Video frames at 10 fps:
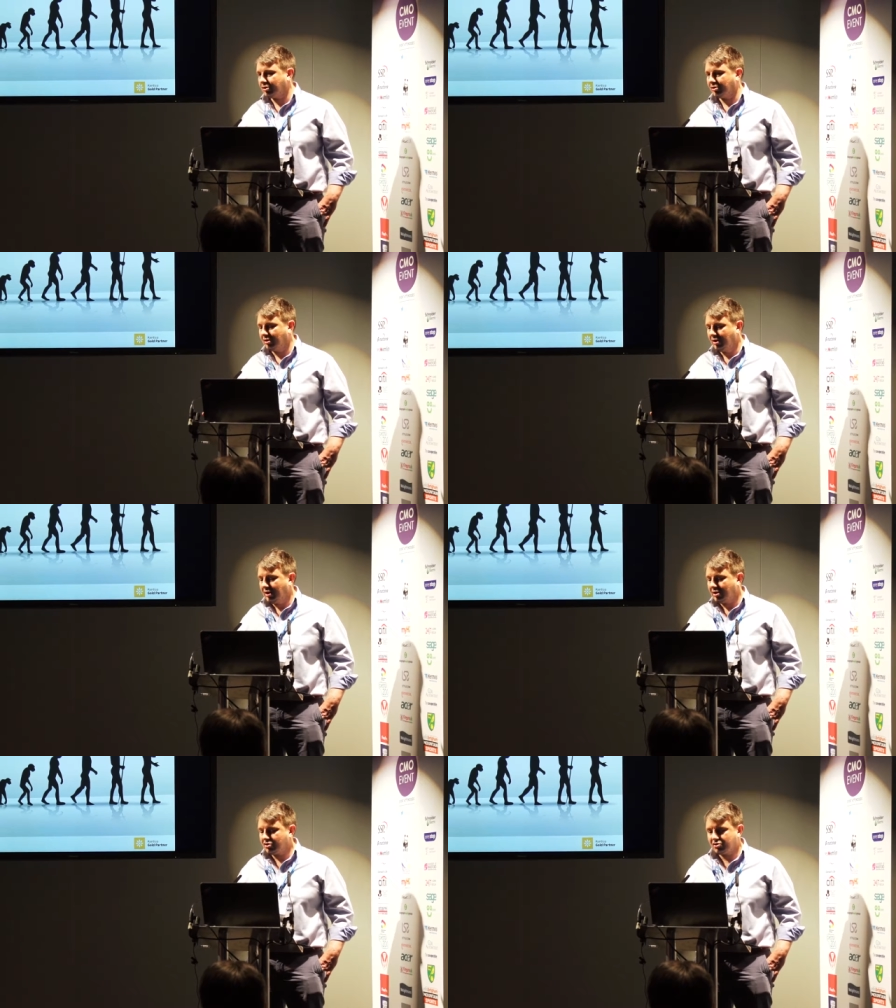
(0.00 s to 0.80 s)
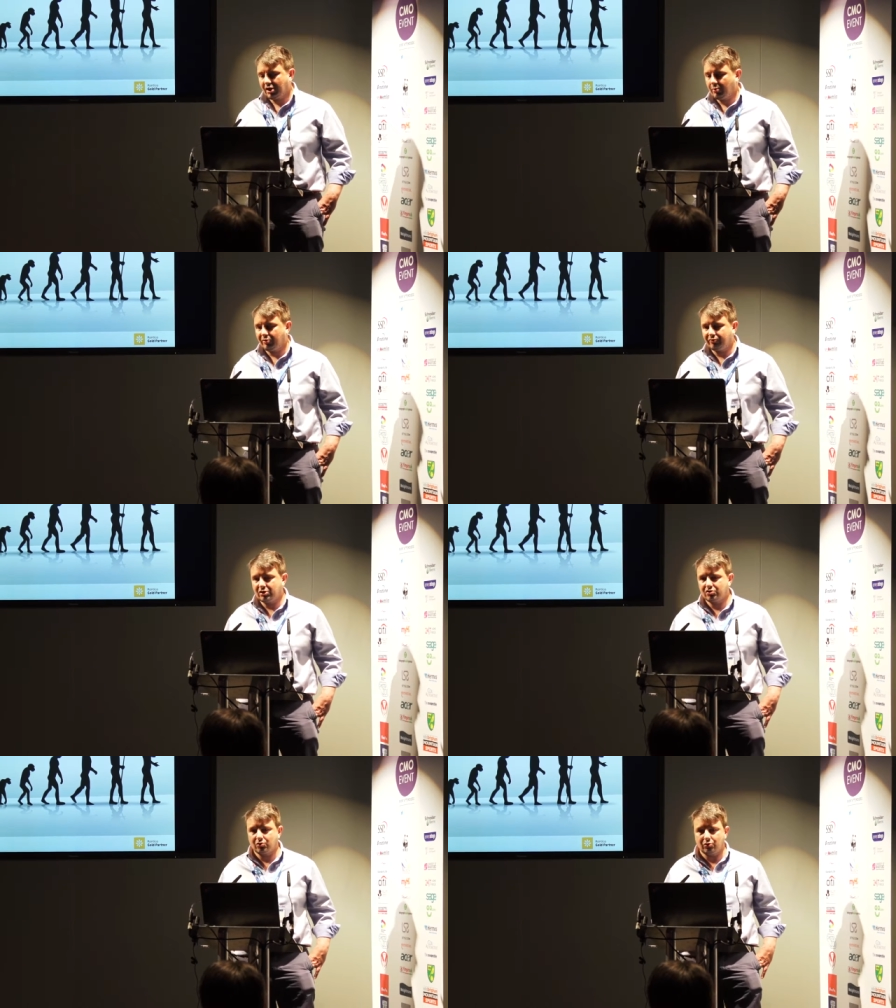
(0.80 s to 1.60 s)
And it's the same with
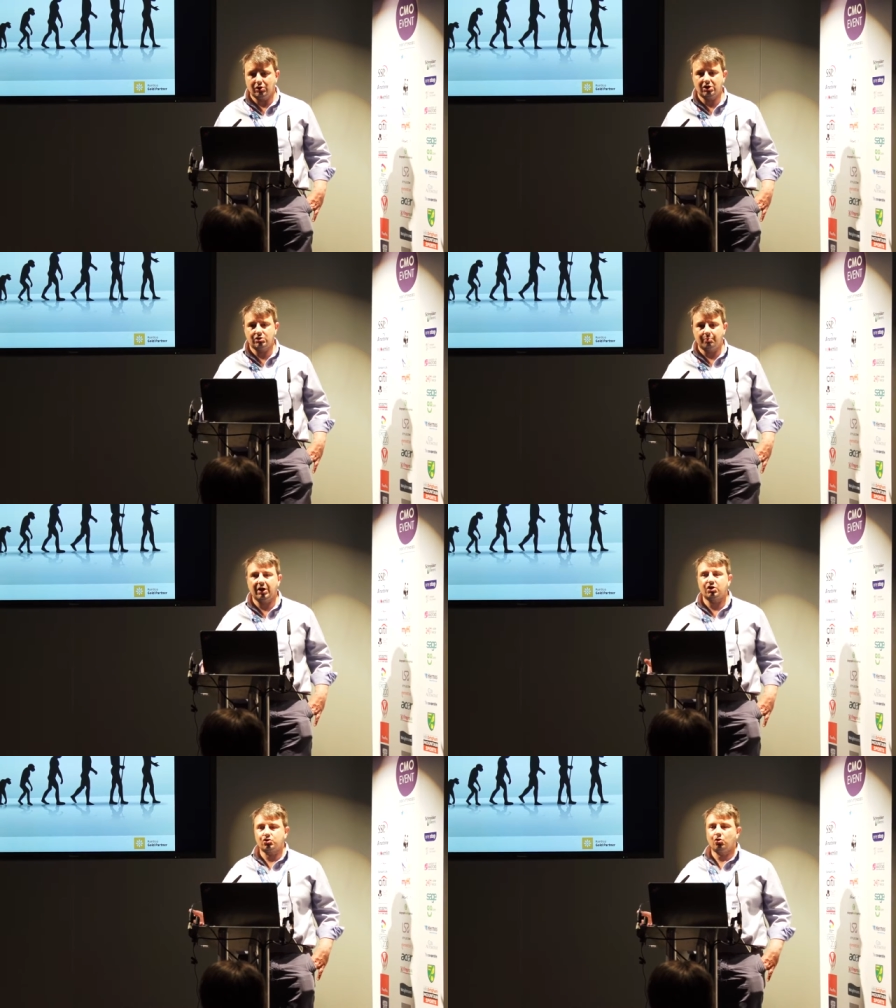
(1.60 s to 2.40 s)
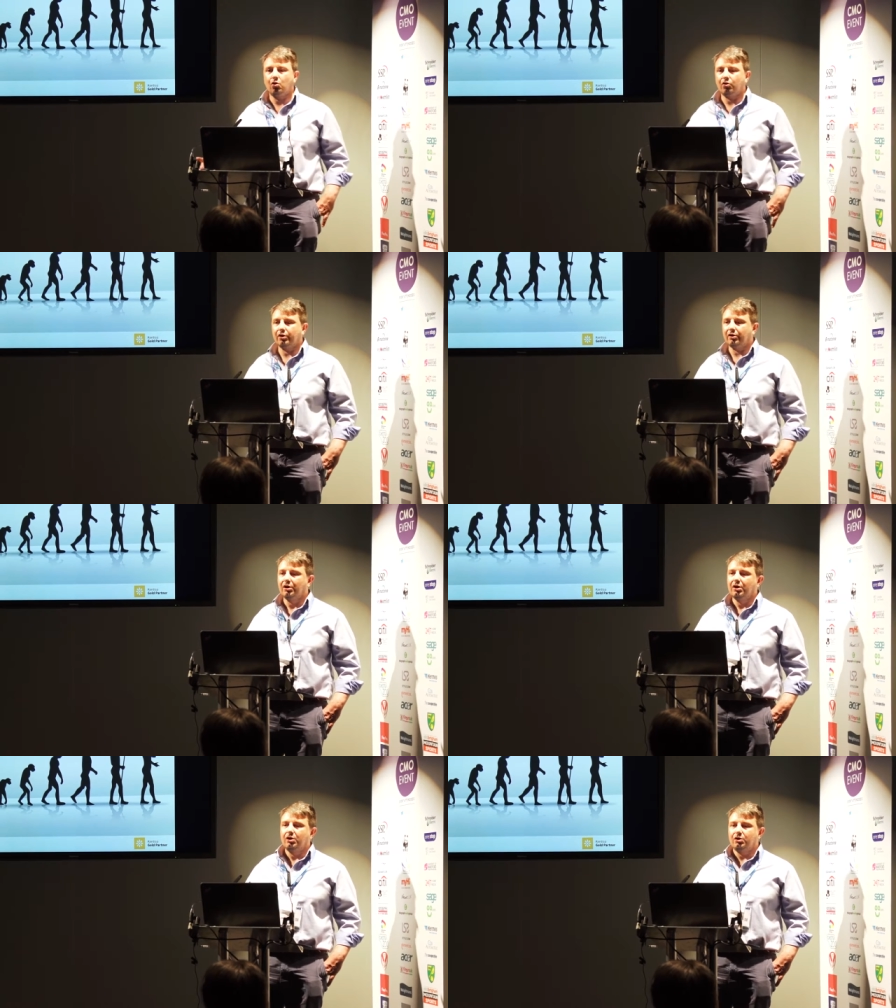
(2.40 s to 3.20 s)
digital. You need to make sure that
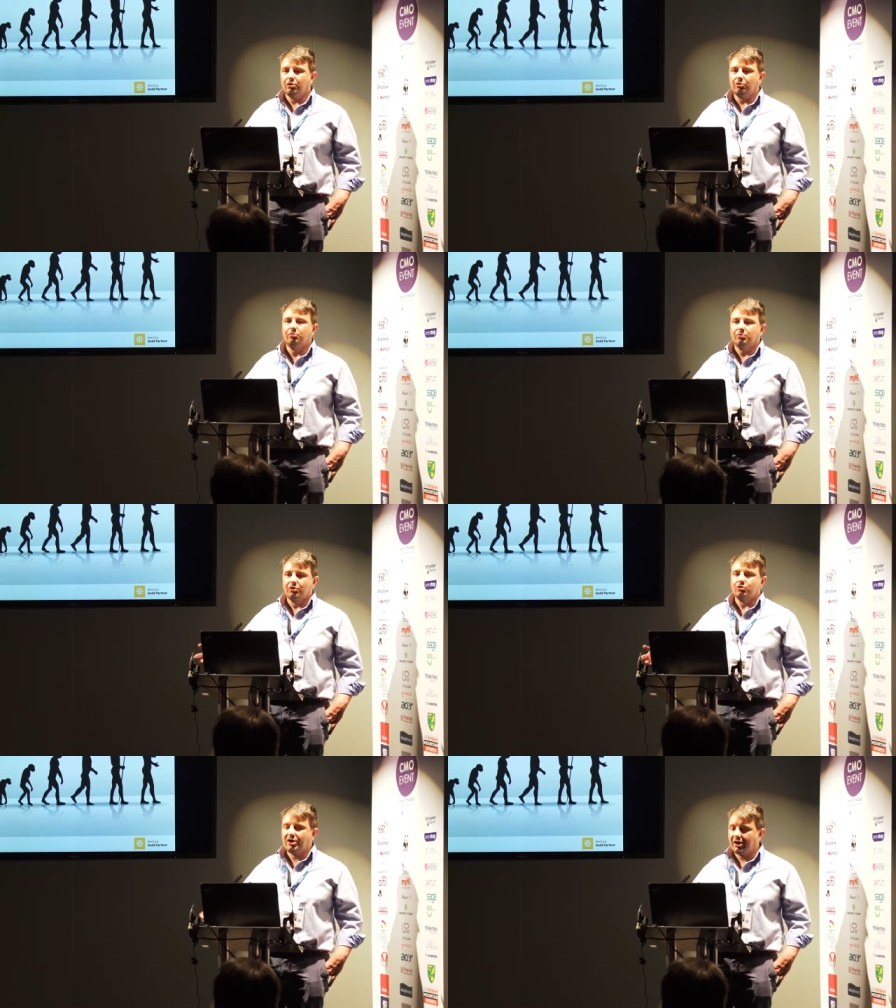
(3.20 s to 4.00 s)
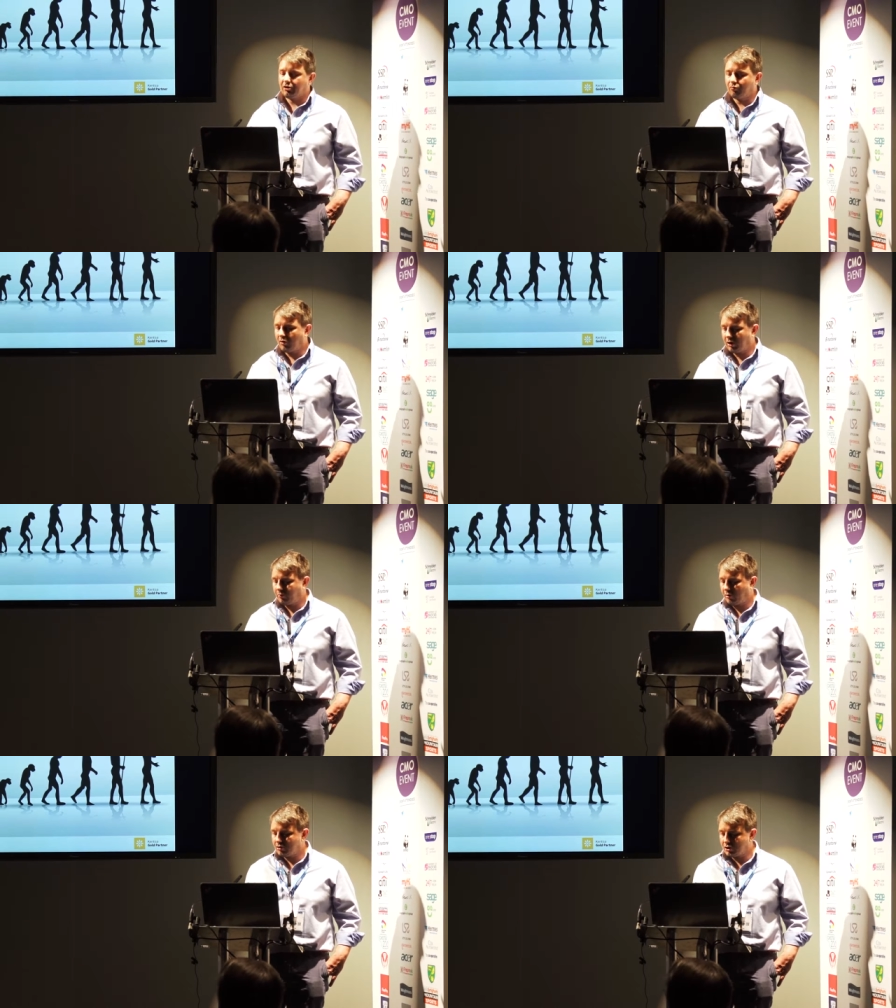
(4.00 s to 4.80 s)
you you take the right
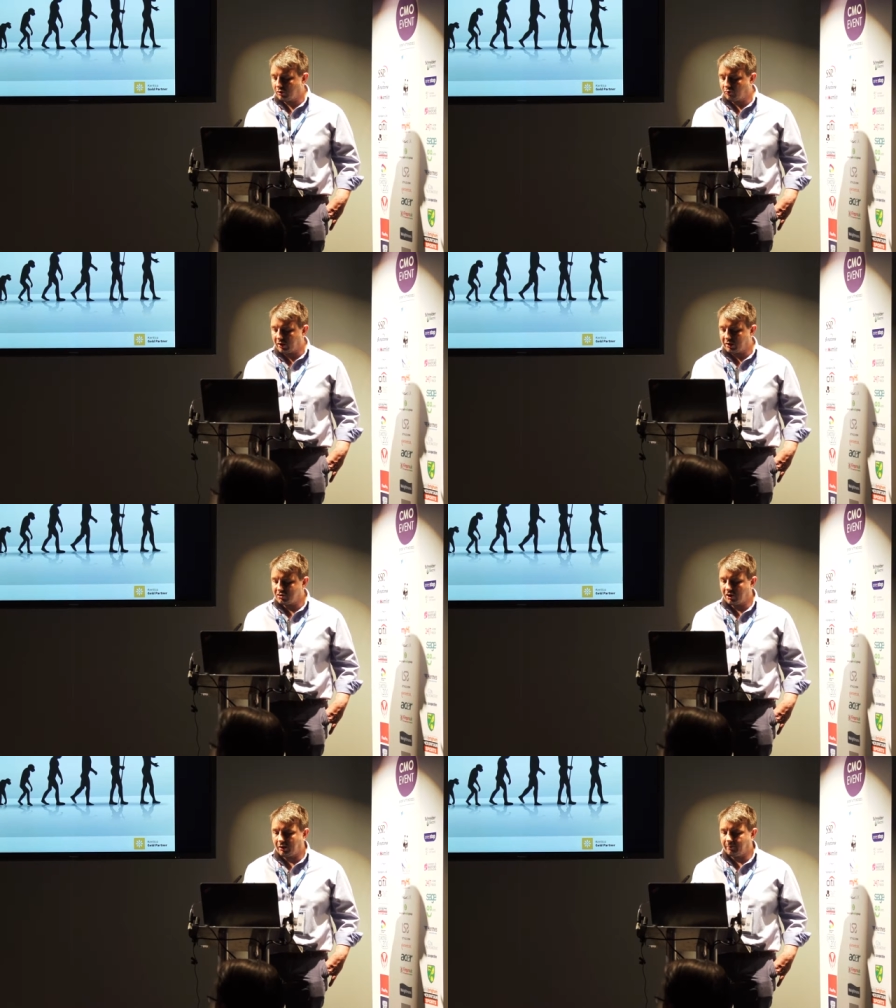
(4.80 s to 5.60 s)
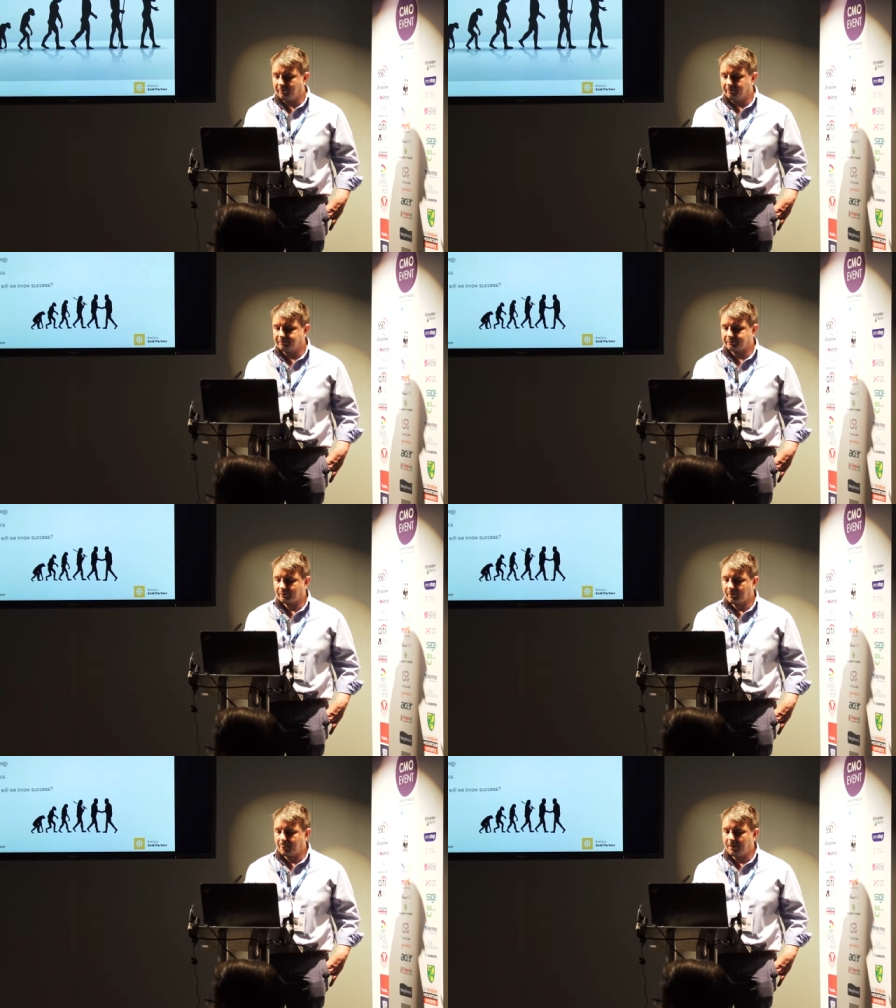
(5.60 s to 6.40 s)
approach at the right time.
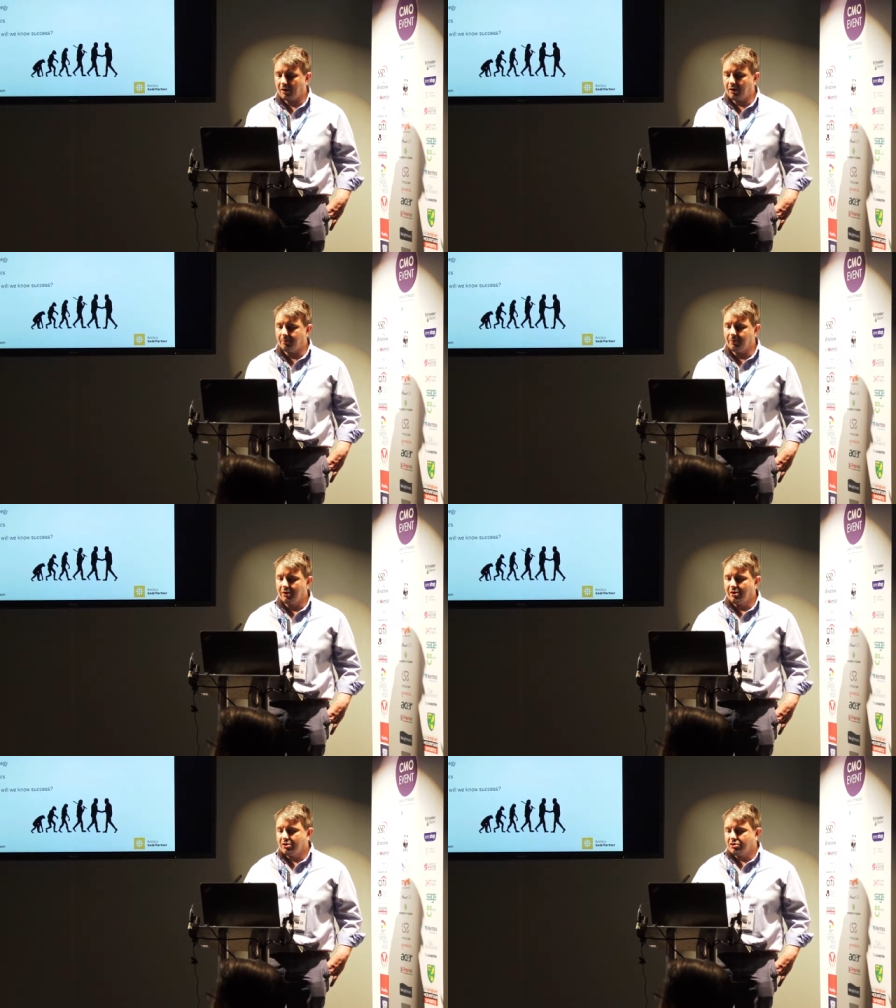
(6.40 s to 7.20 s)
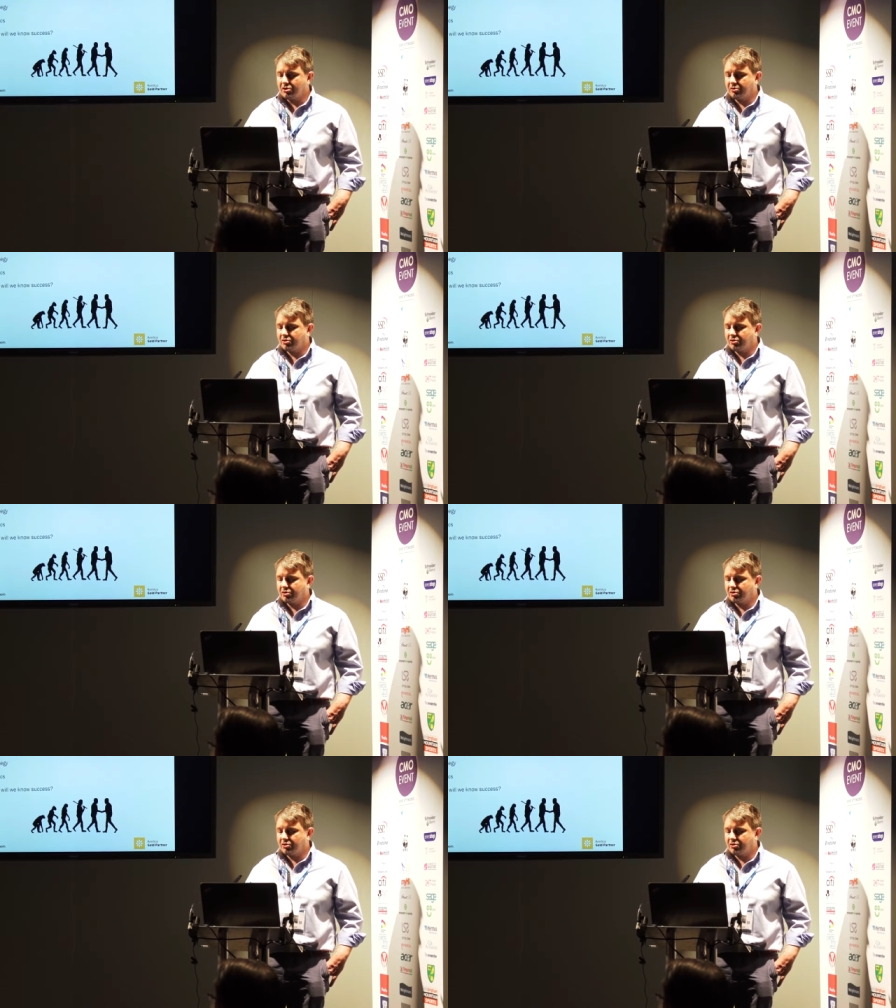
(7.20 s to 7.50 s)
Um, so